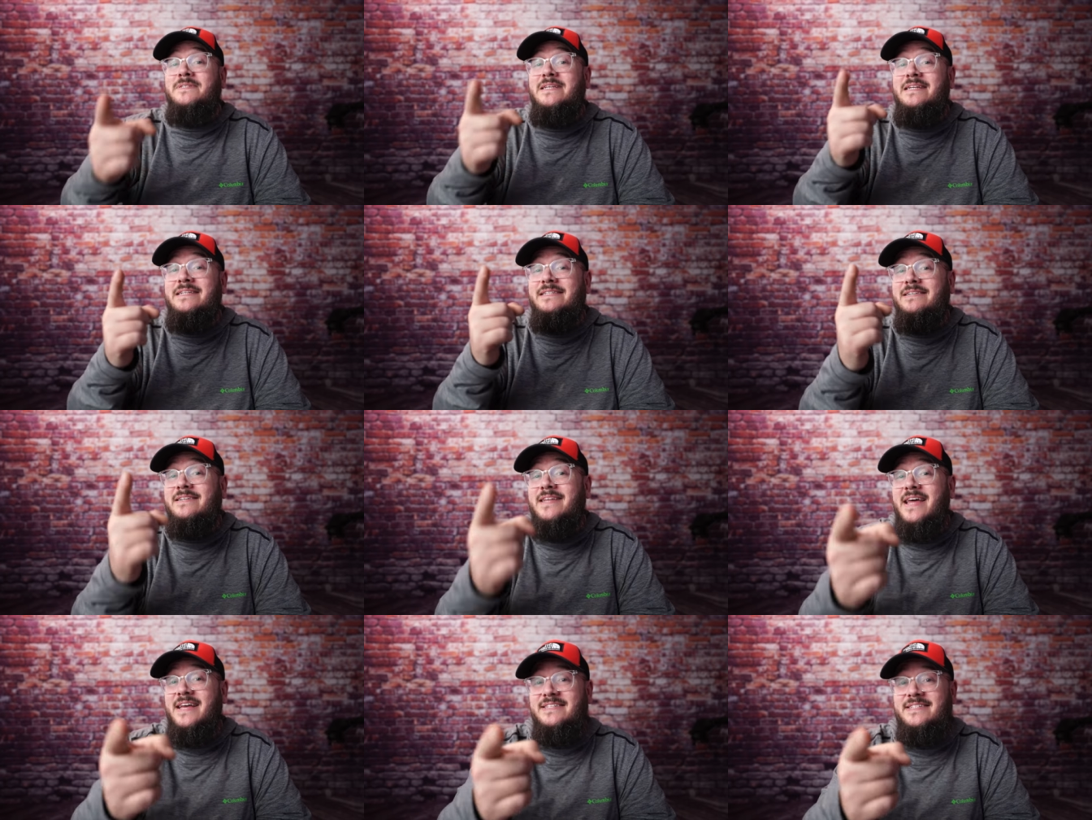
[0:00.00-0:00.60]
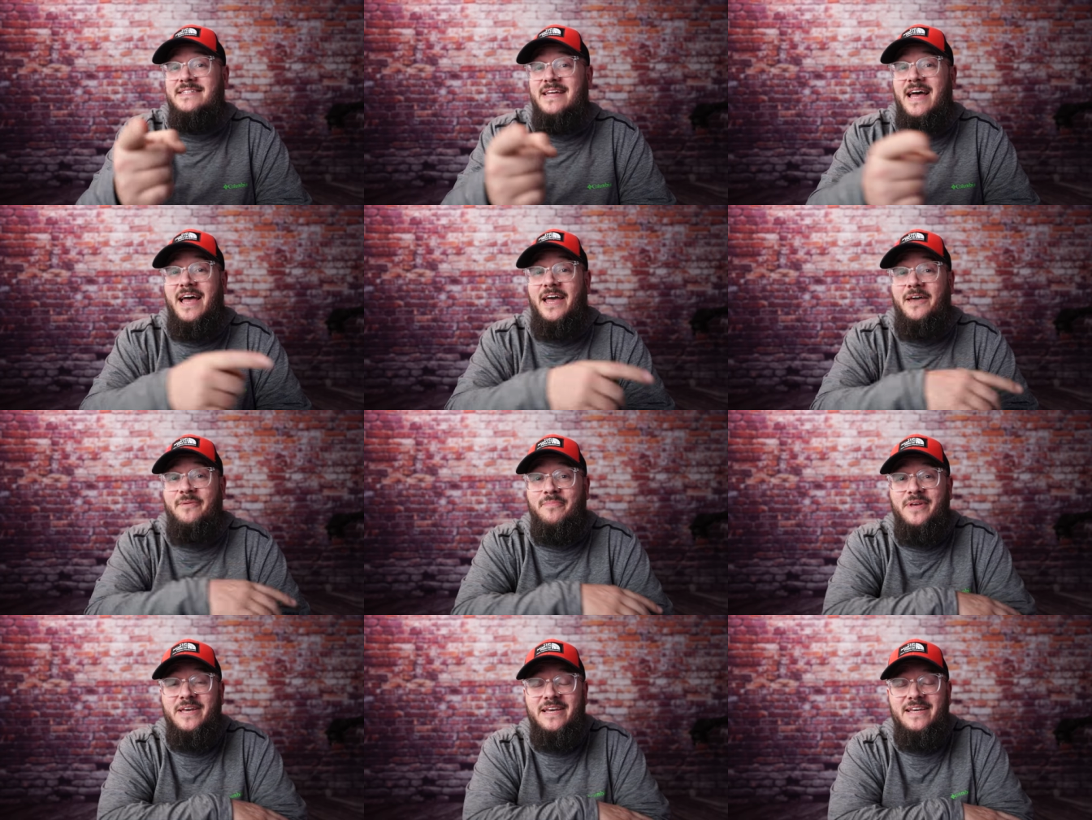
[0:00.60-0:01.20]
And until next
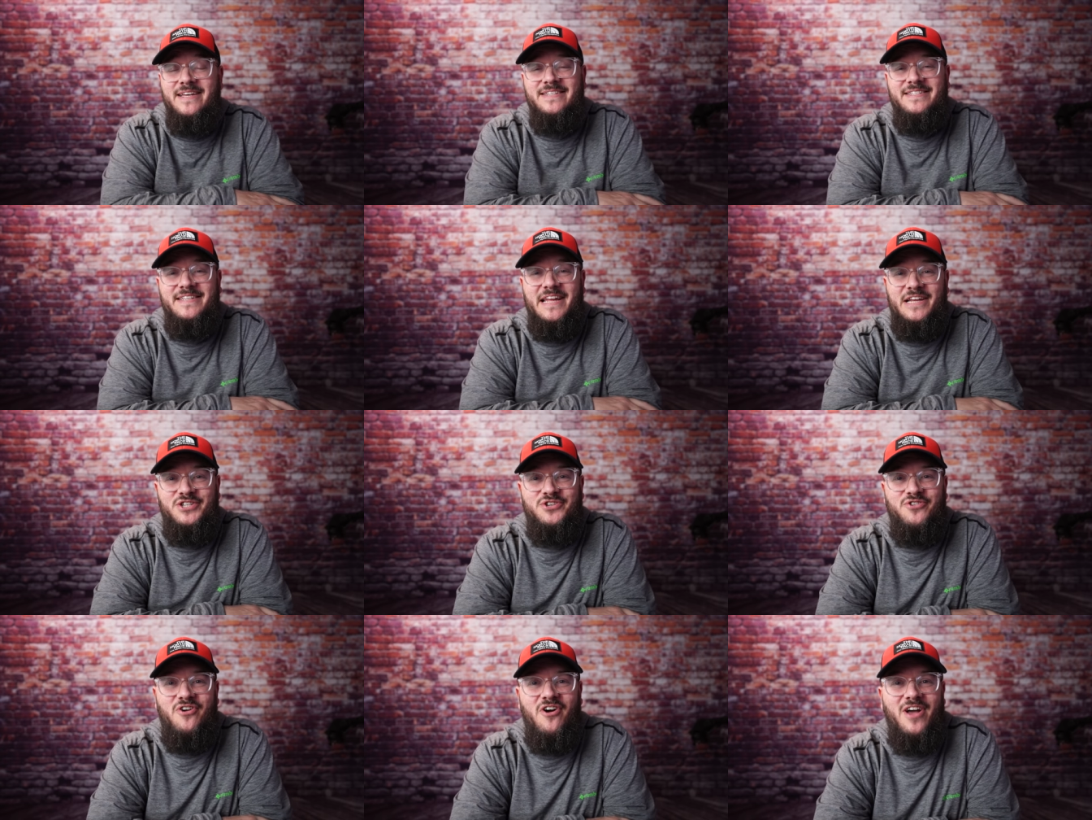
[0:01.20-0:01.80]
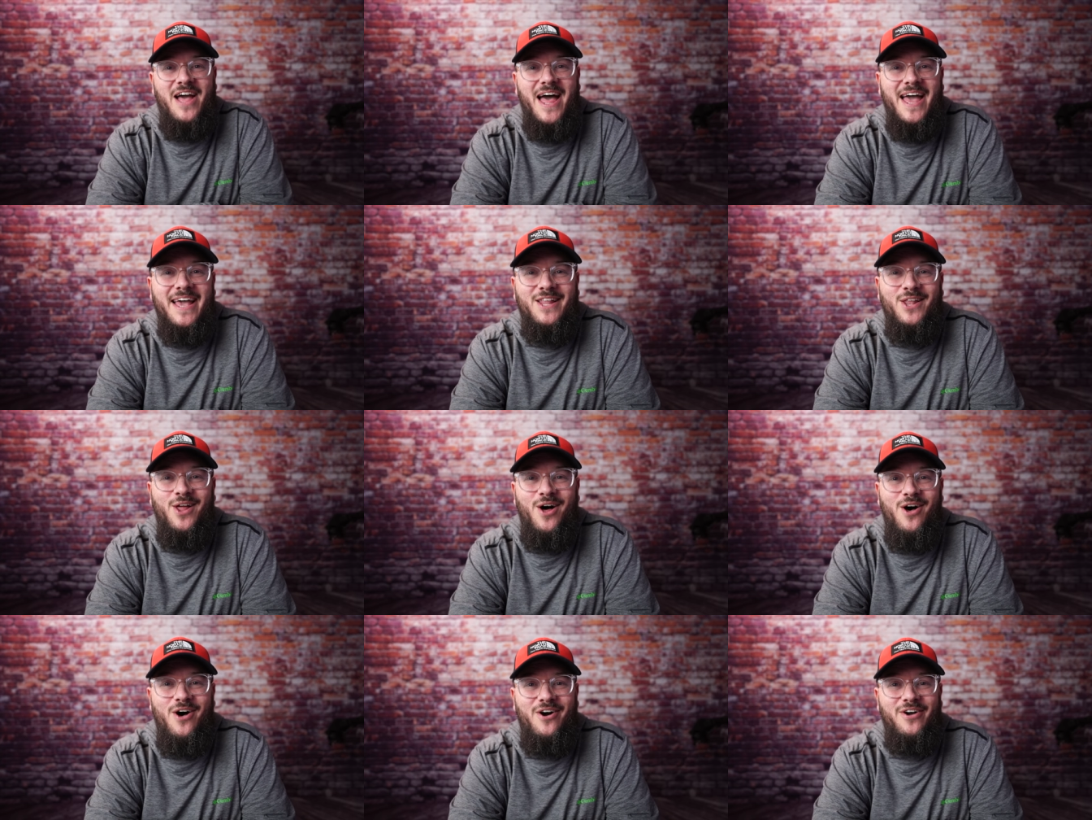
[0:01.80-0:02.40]
time, stay strong, hike
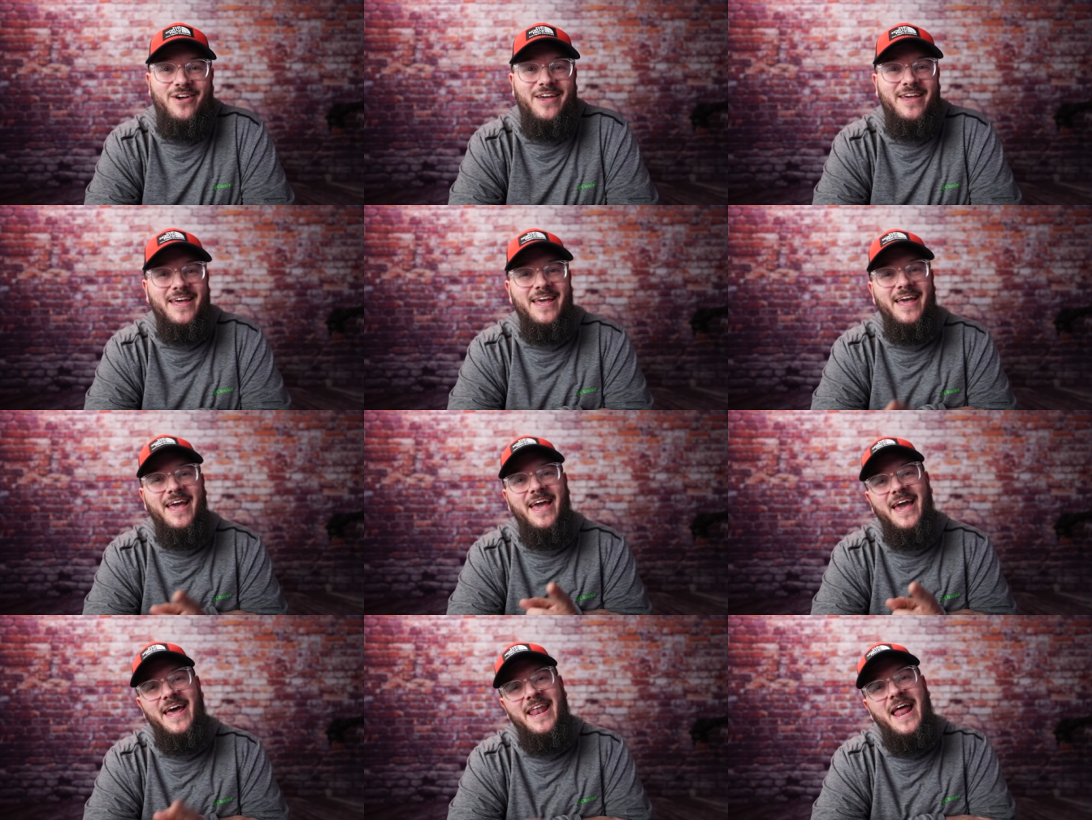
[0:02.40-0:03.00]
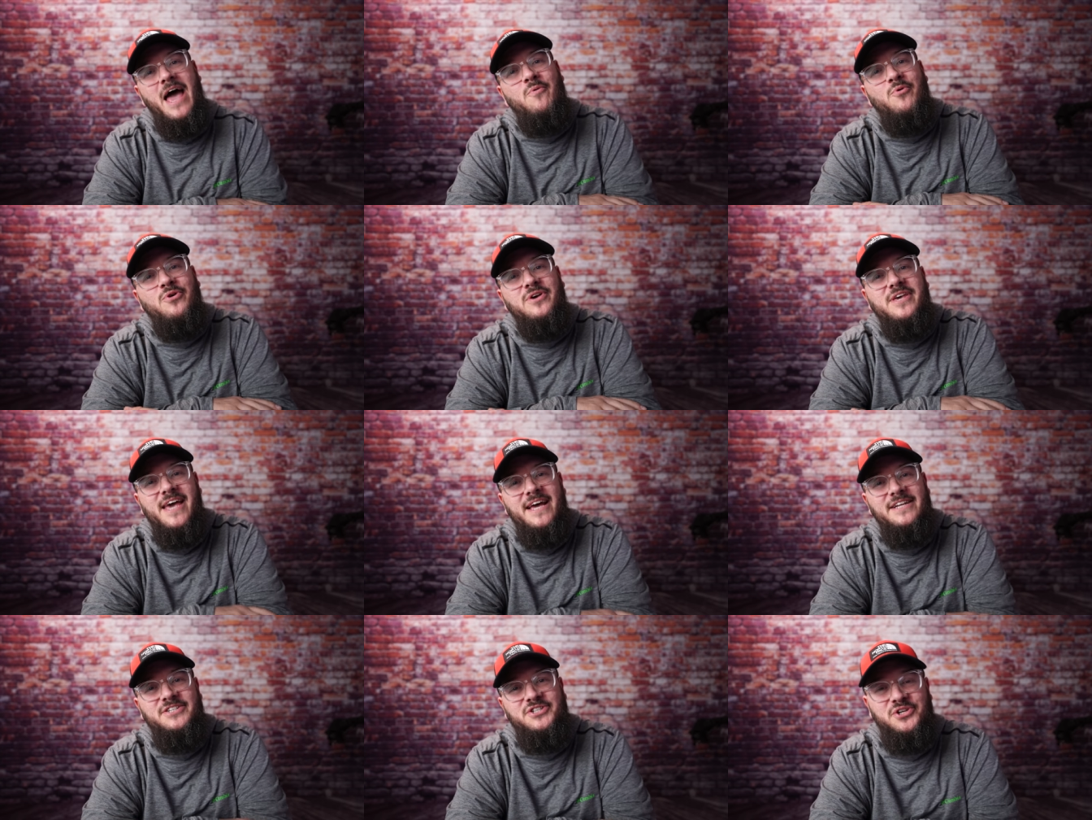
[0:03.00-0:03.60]
long, and I will
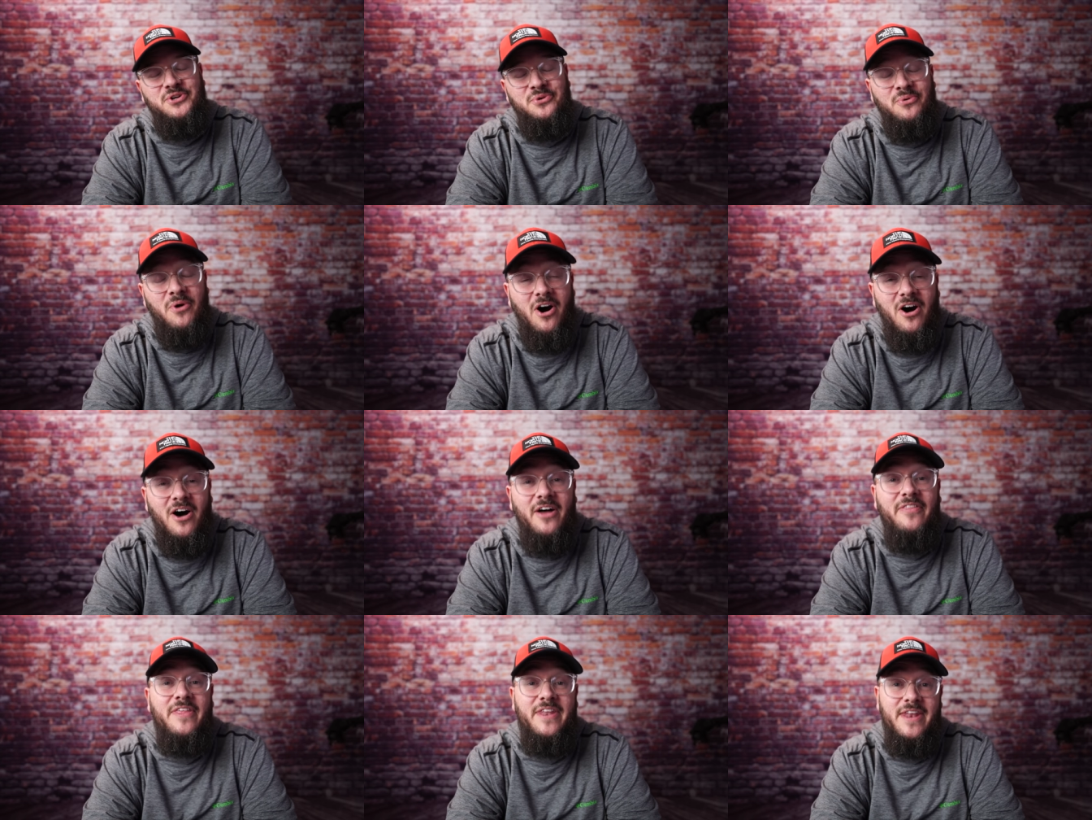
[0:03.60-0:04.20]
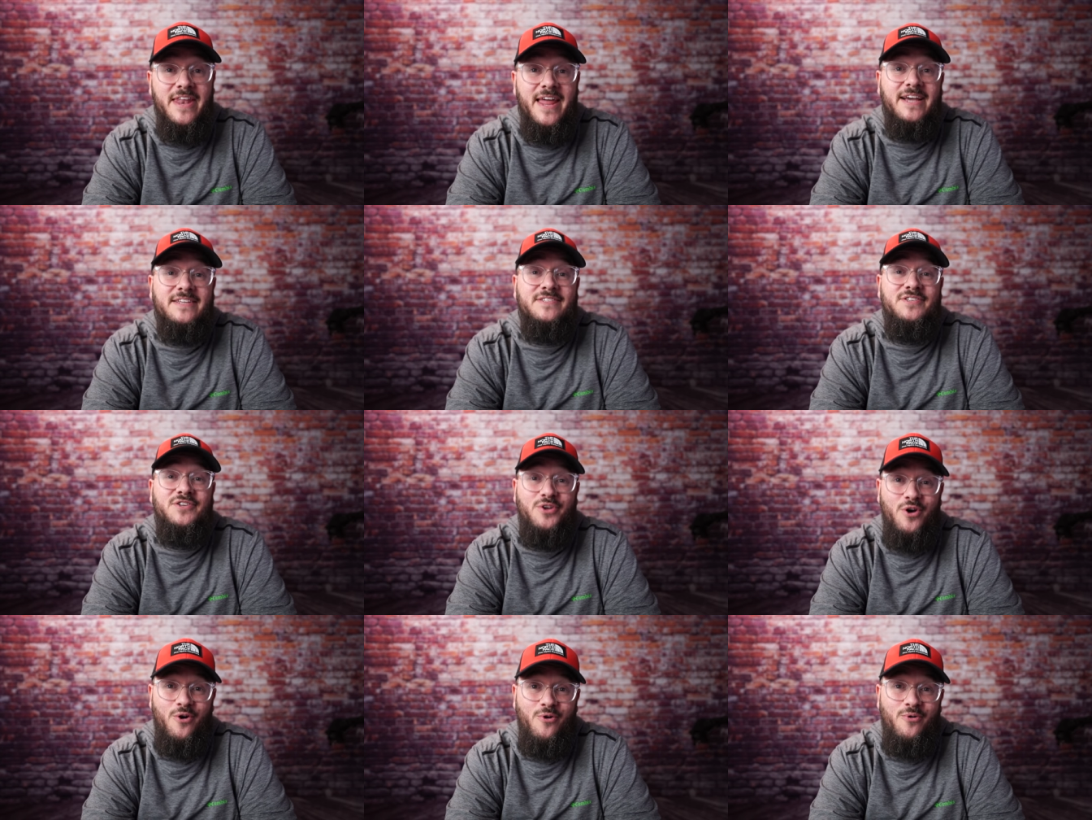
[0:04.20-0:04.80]
catch you on the
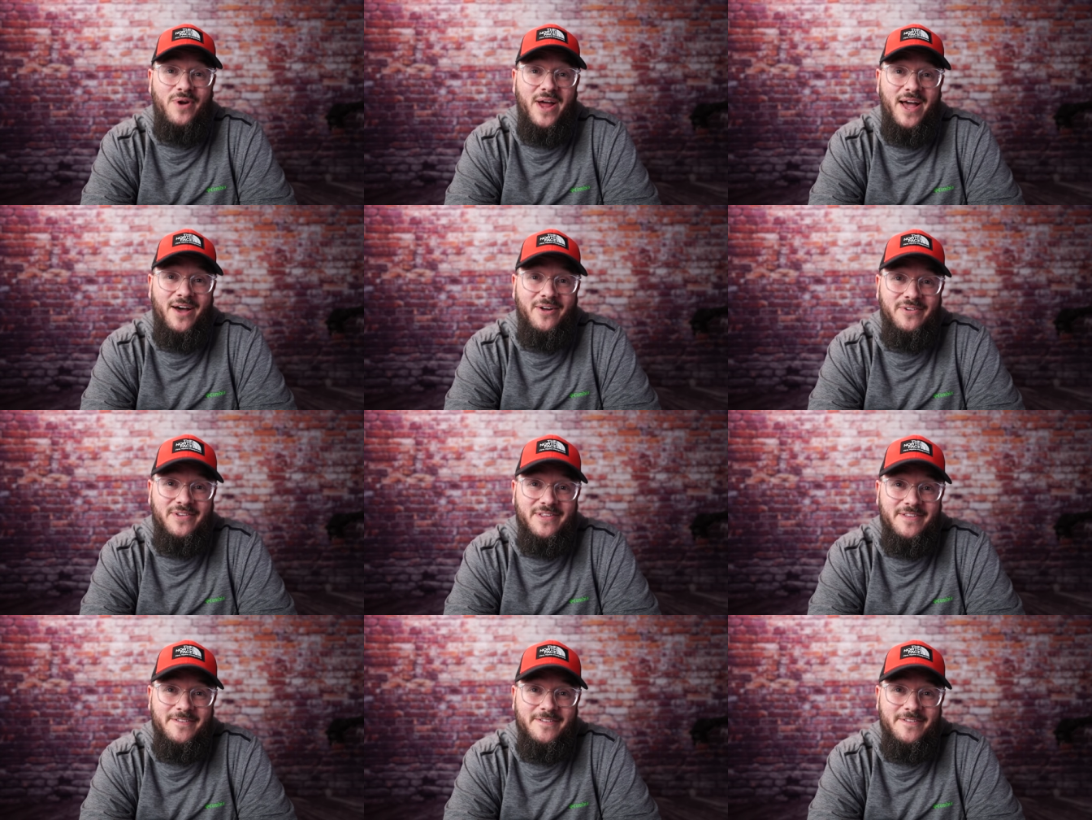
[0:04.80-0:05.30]
next go round.